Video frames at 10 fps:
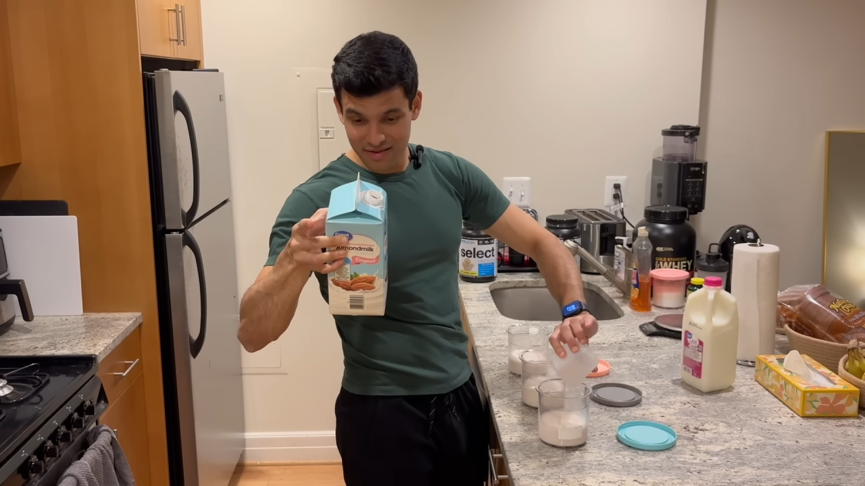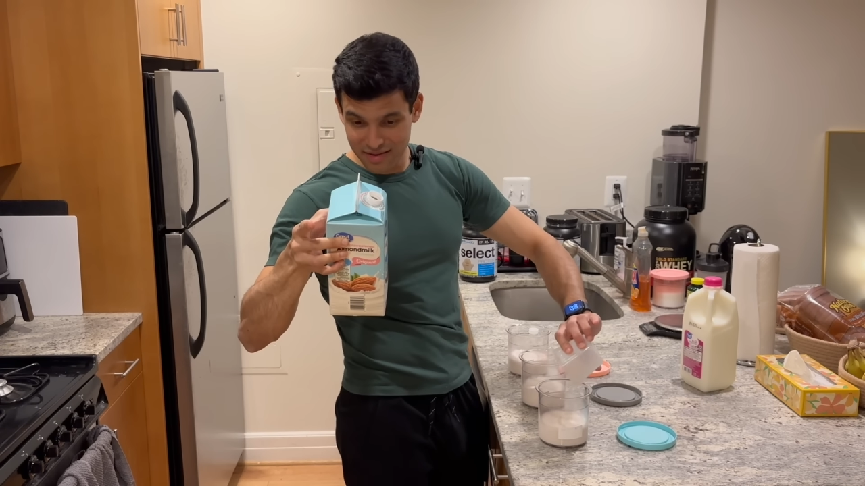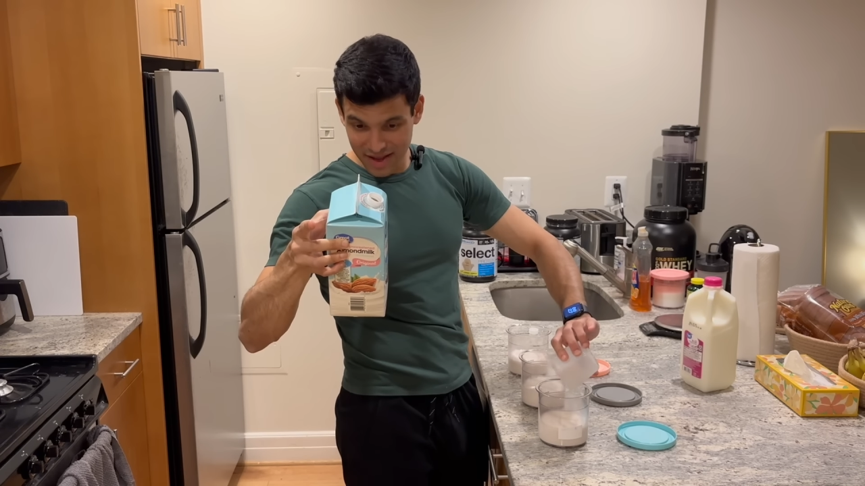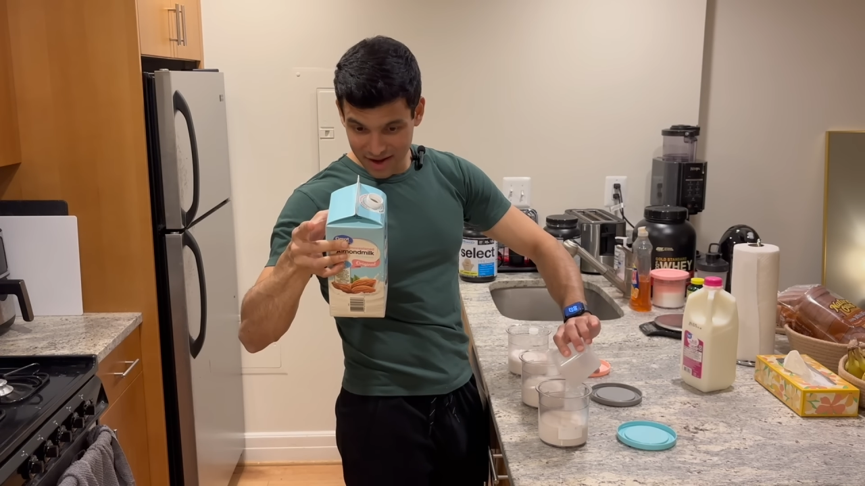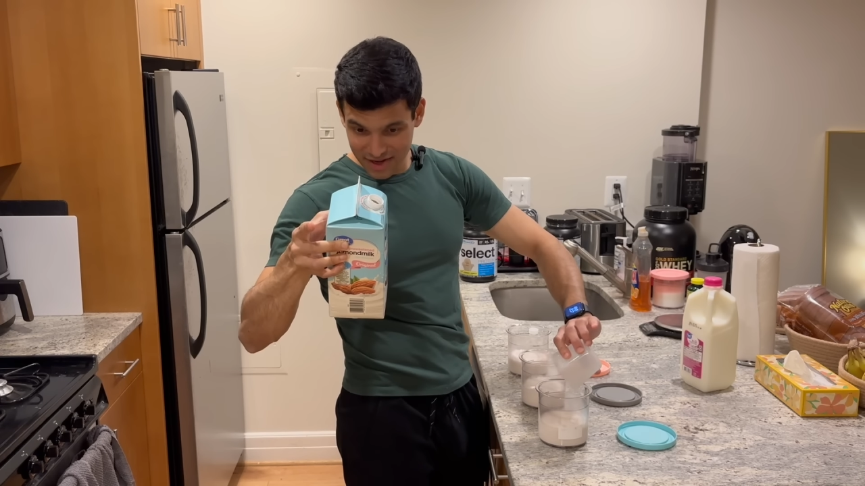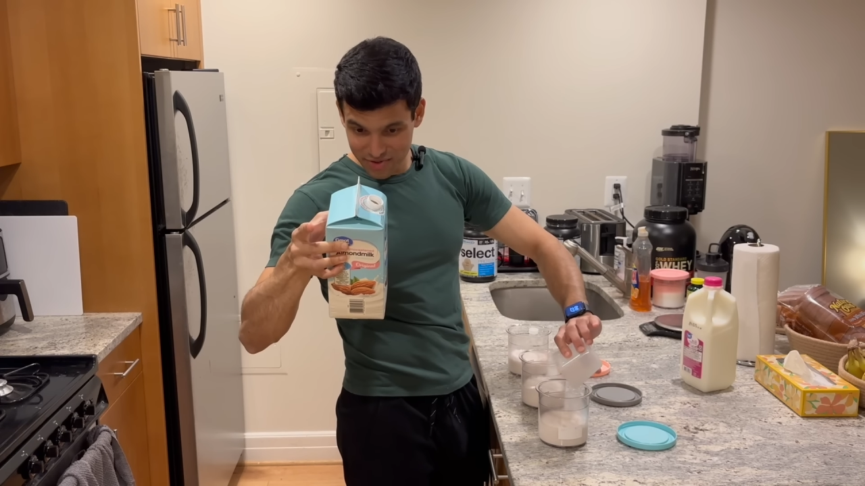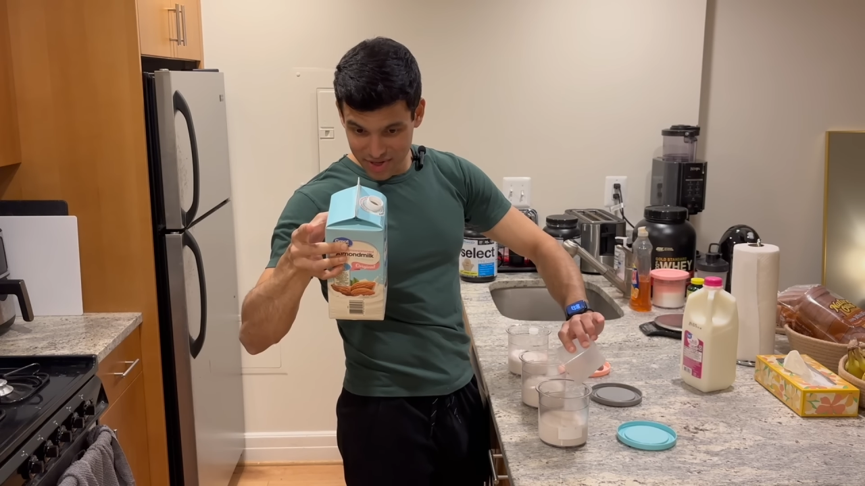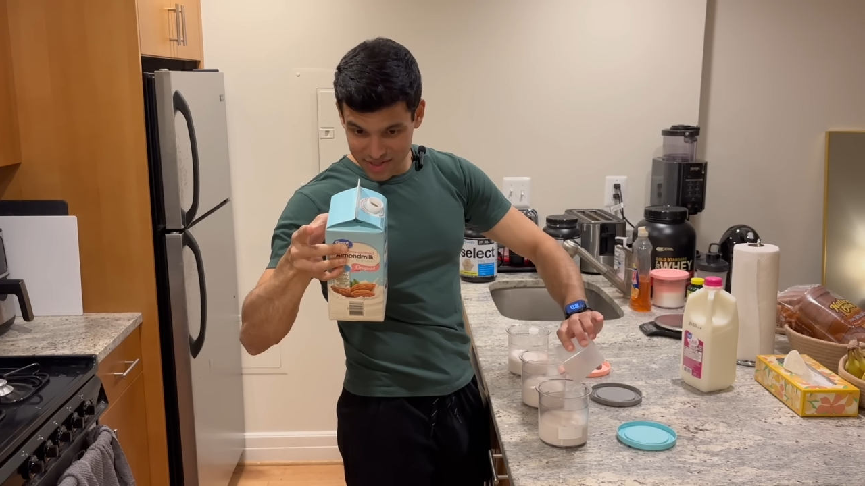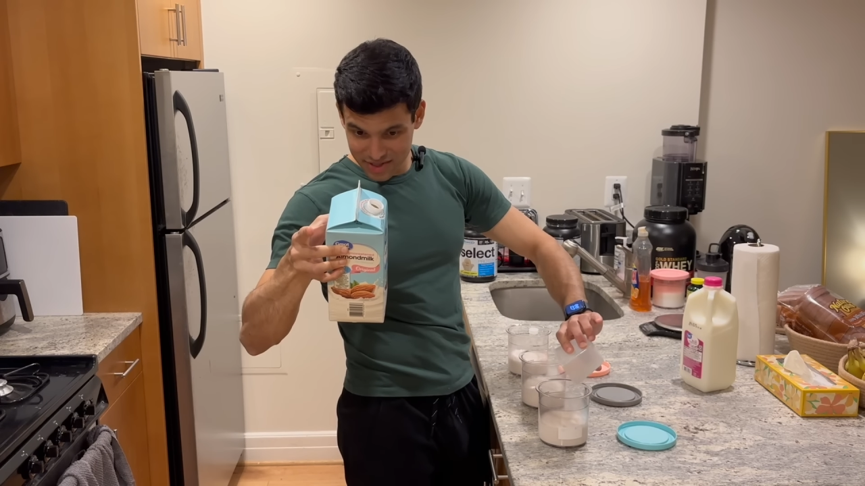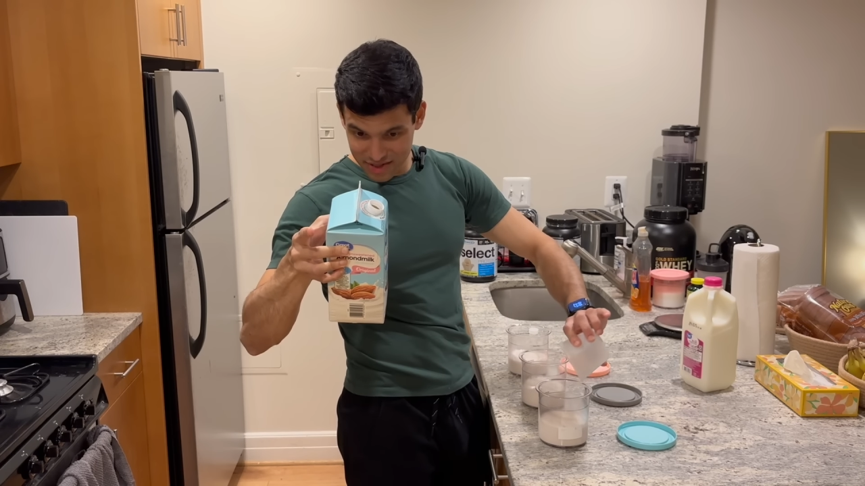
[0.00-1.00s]
Like, as you
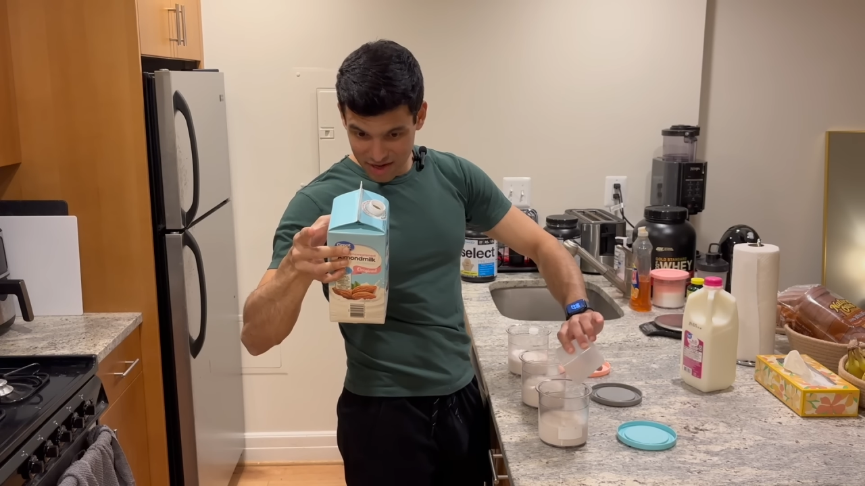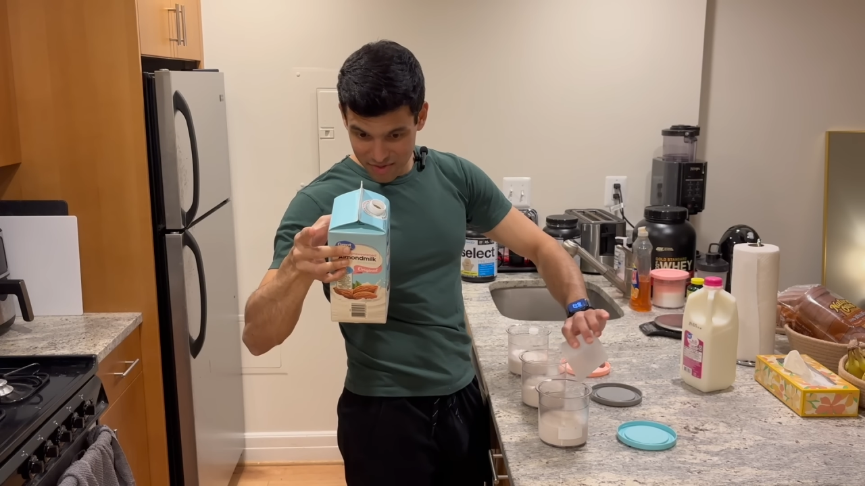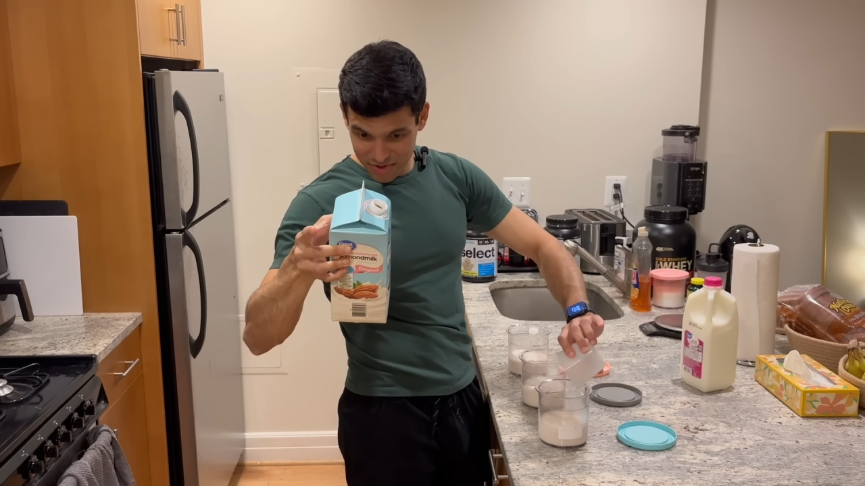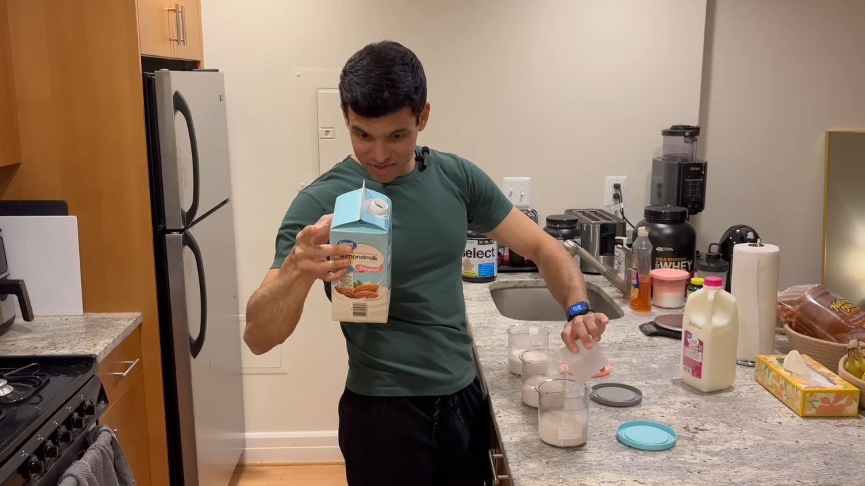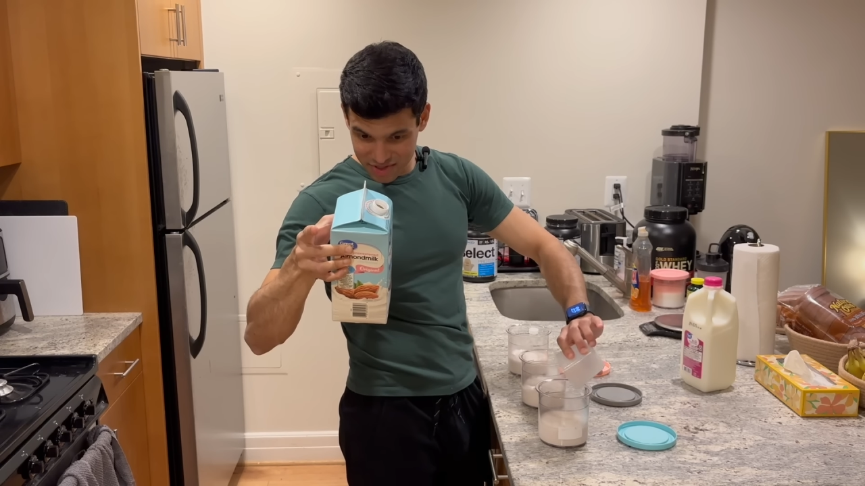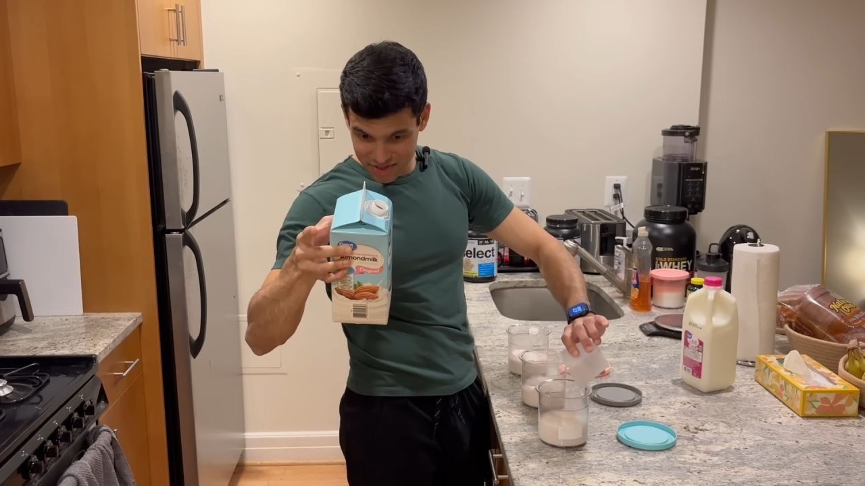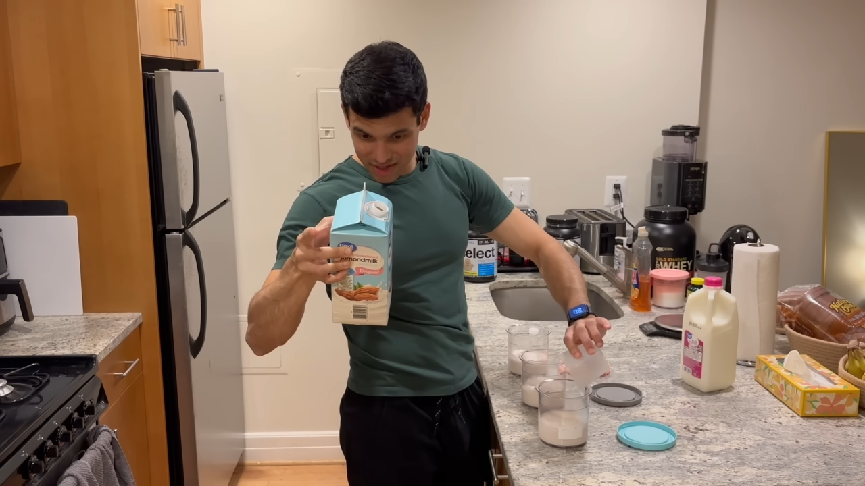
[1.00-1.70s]
can see, how much is it?